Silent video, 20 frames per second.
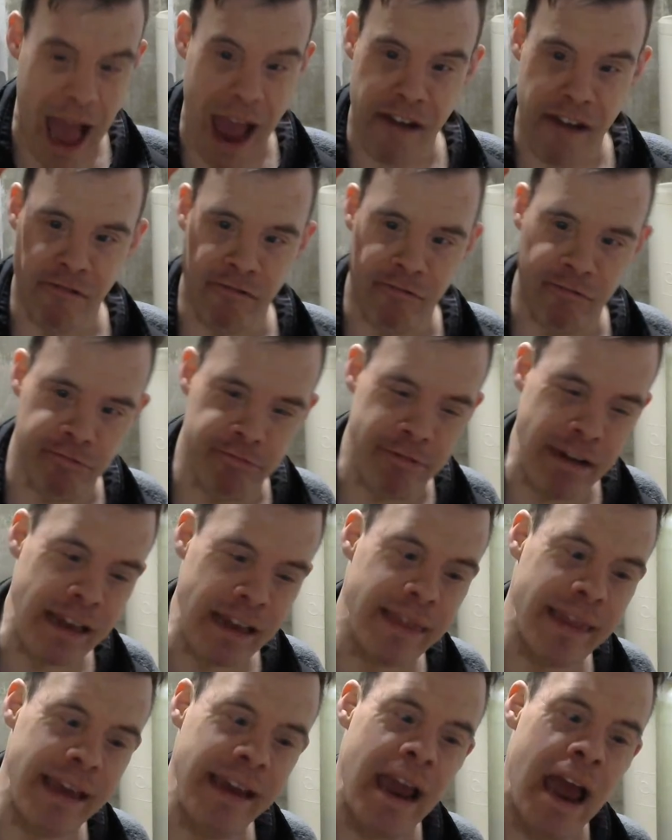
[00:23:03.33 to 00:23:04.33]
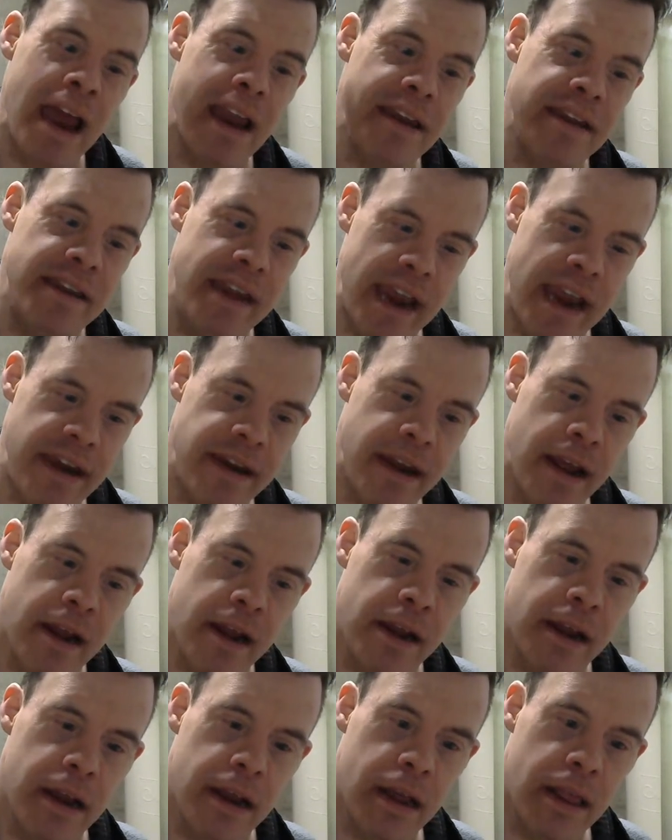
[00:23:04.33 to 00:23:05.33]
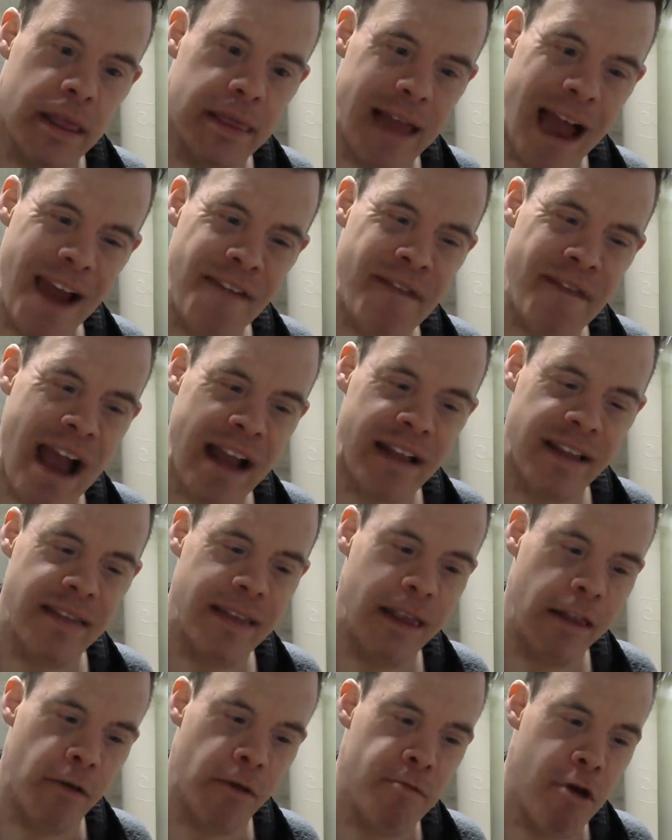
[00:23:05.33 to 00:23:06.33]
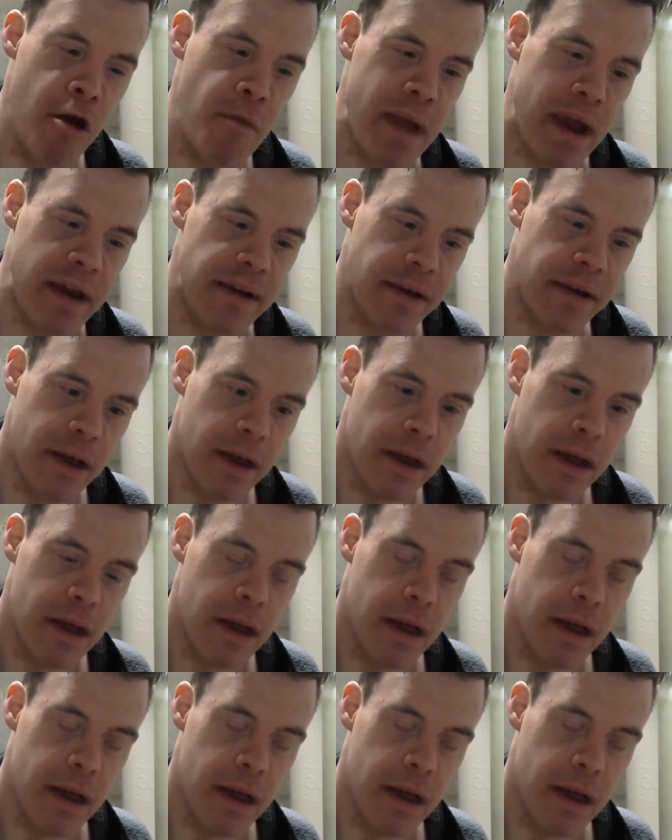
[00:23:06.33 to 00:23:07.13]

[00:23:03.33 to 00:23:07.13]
and really did live action Little Mermaid.